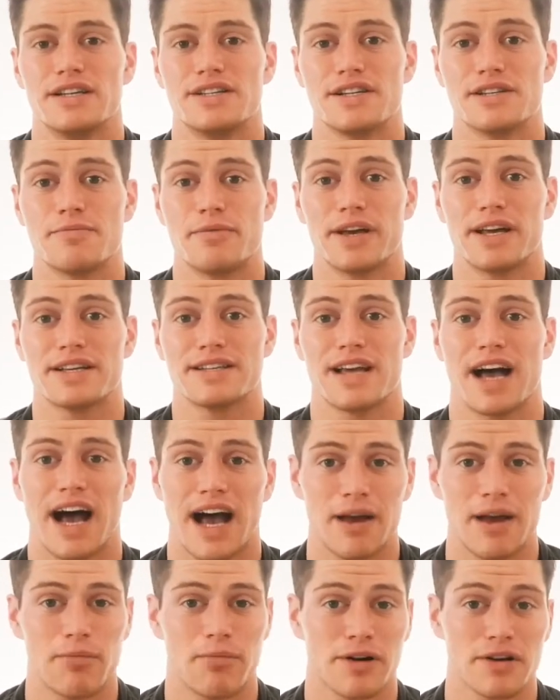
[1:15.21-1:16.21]
just because
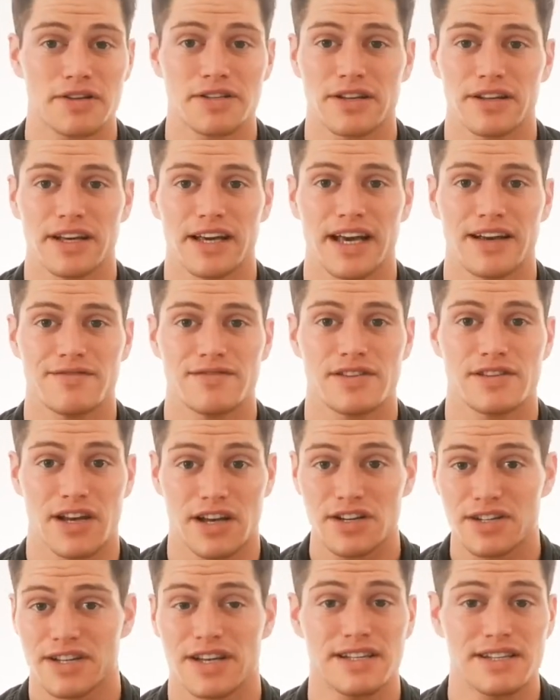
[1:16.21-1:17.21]
I personally have
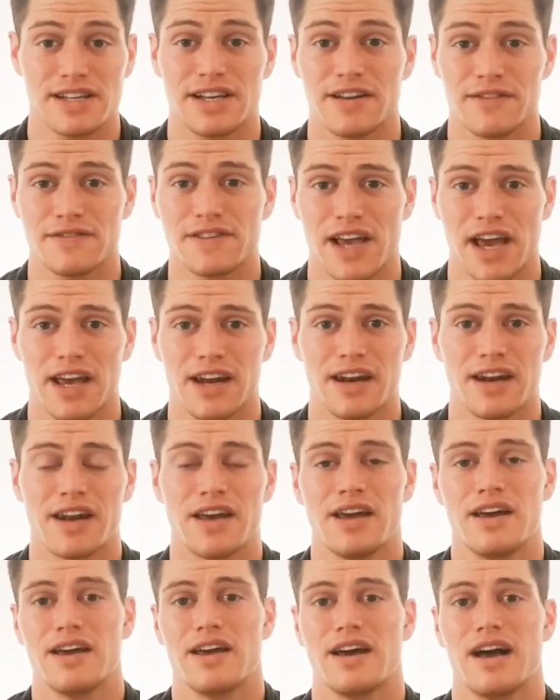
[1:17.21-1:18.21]
such sensitive skin,
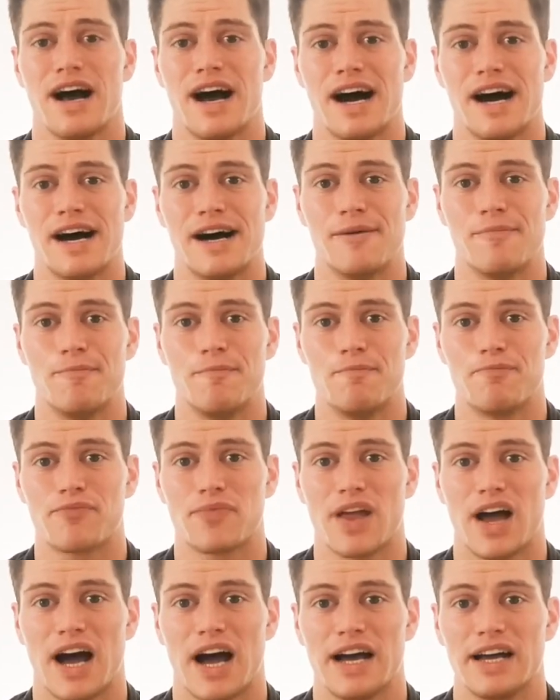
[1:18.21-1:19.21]

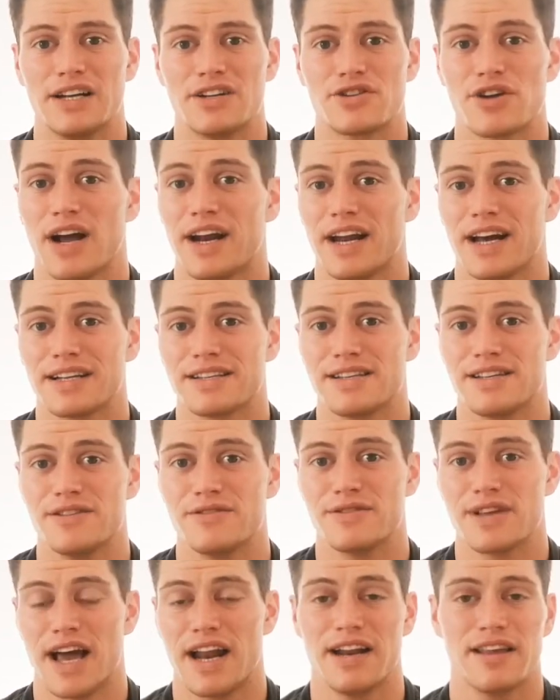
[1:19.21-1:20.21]
I try not to
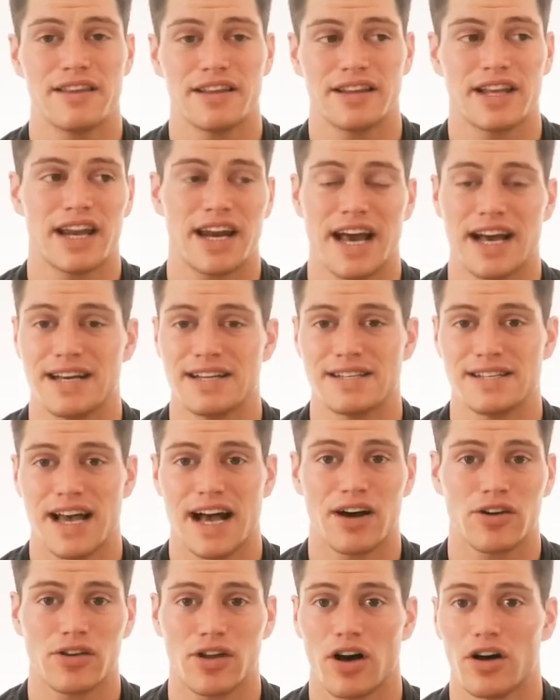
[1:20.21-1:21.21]
use anything that has
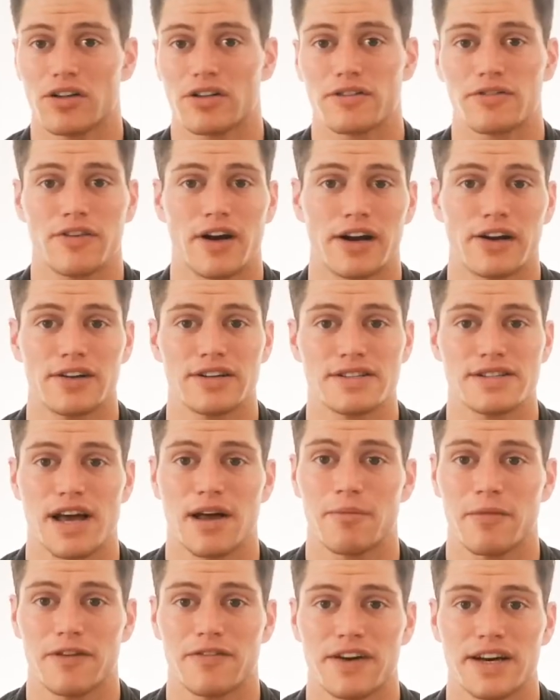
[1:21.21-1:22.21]
alcohol or fragrance
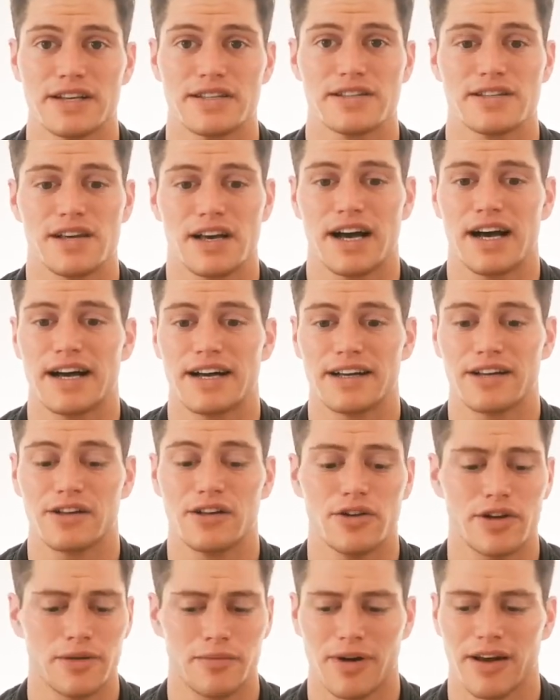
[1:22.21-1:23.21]
on my face,
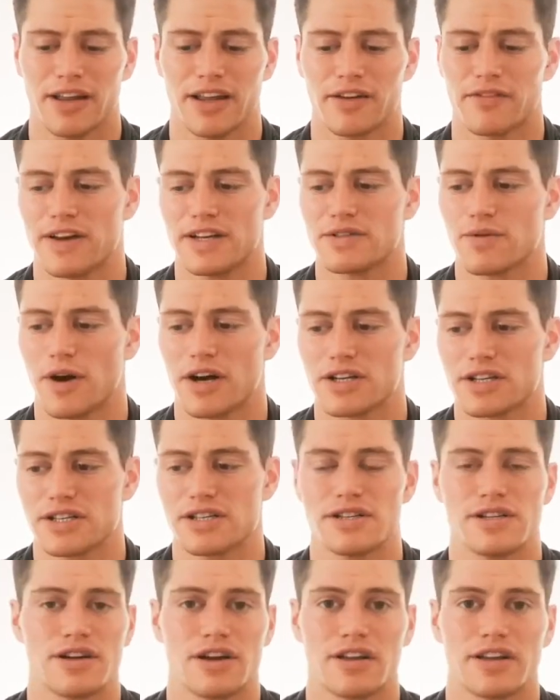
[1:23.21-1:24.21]
including my like face
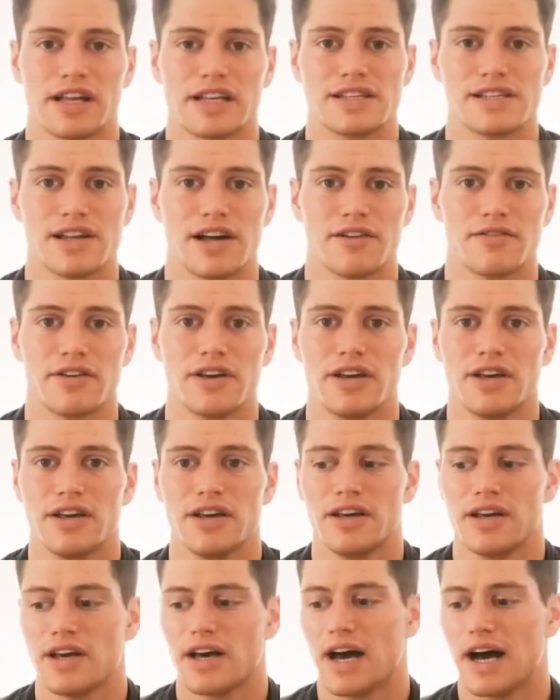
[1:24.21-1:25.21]
washes and all that stuff.
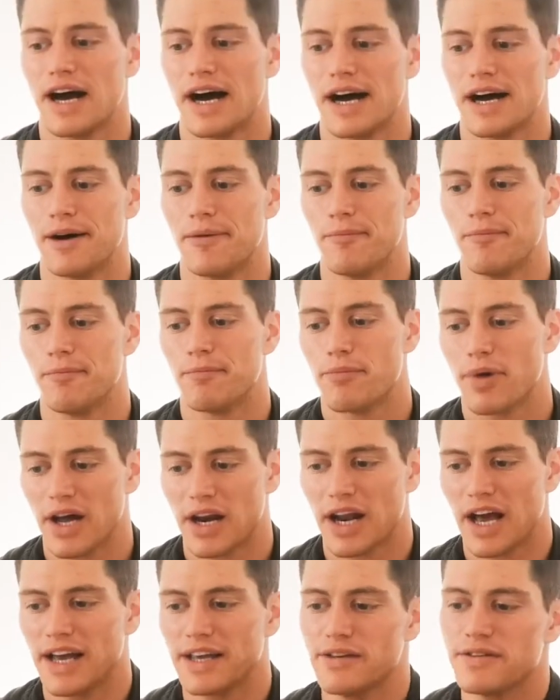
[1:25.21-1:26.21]

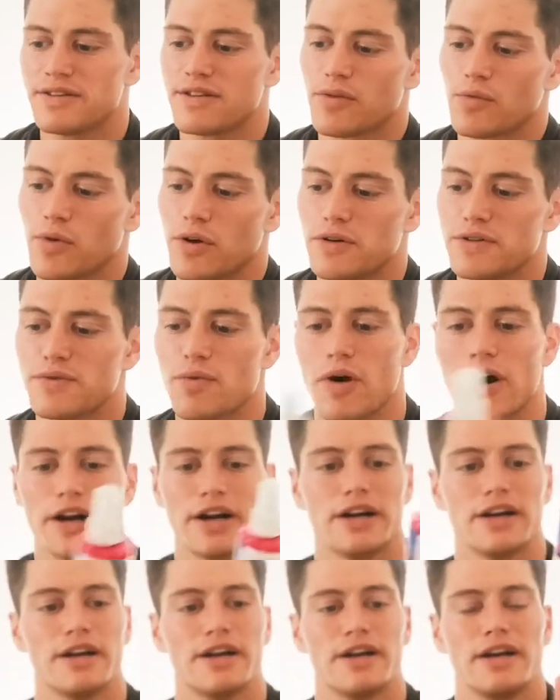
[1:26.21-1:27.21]
But I use the rose
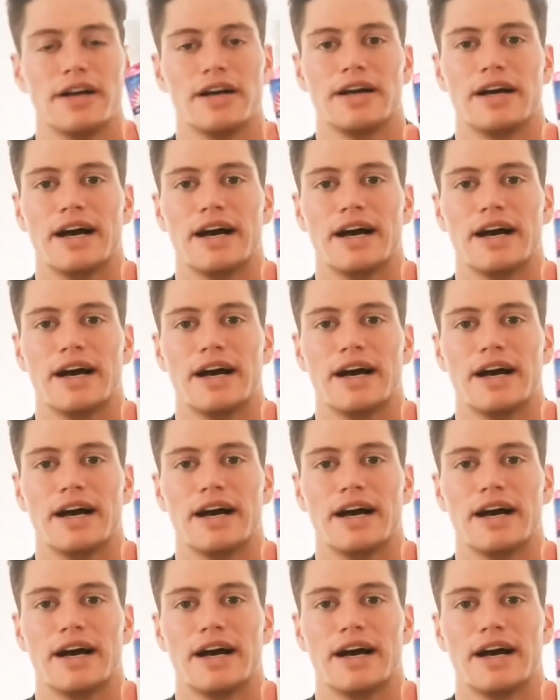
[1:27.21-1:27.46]
water